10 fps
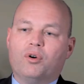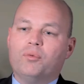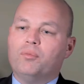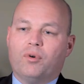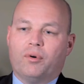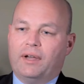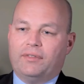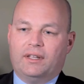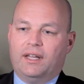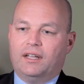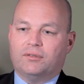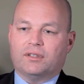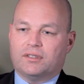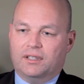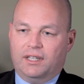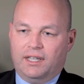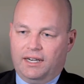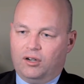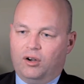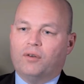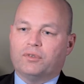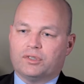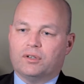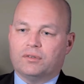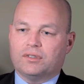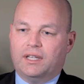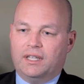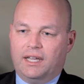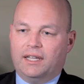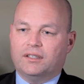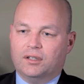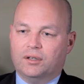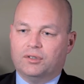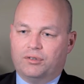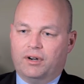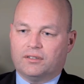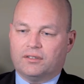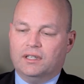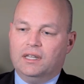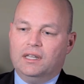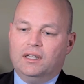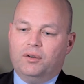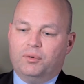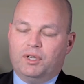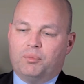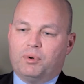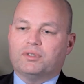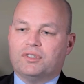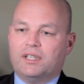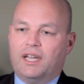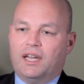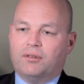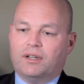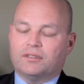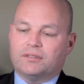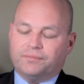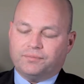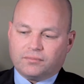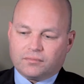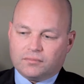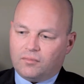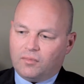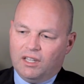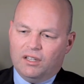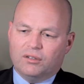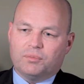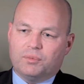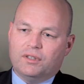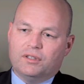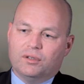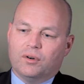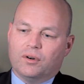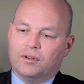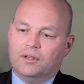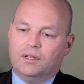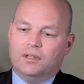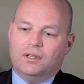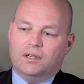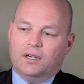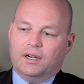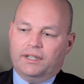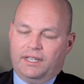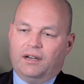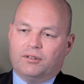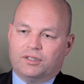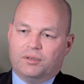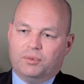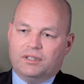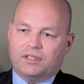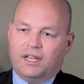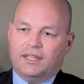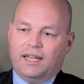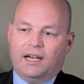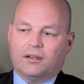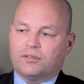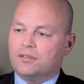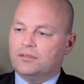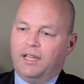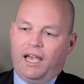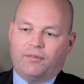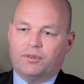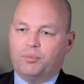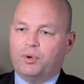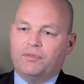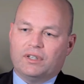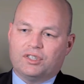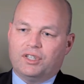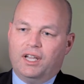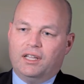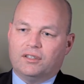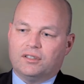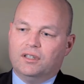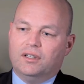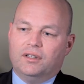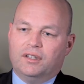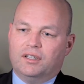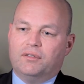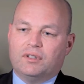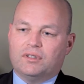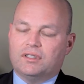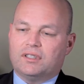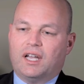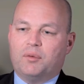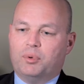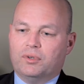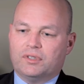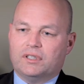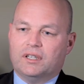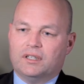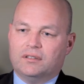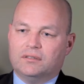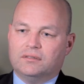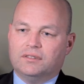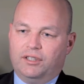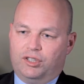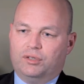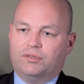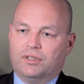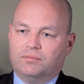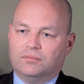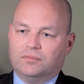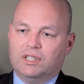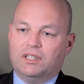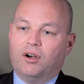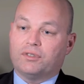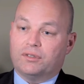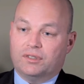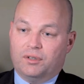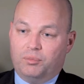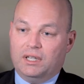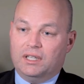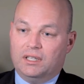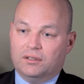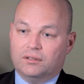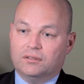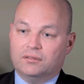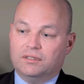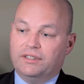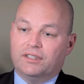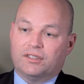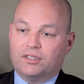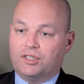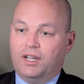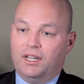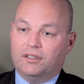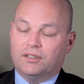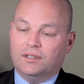more about that address than that he had a call for service that he had to go address. When he approaches the address, he goes up to the door, encounters someone inside the house. After a brief exchange, the individual inside pulls a gun and shoots him. The officer ends up being killed in this exchange.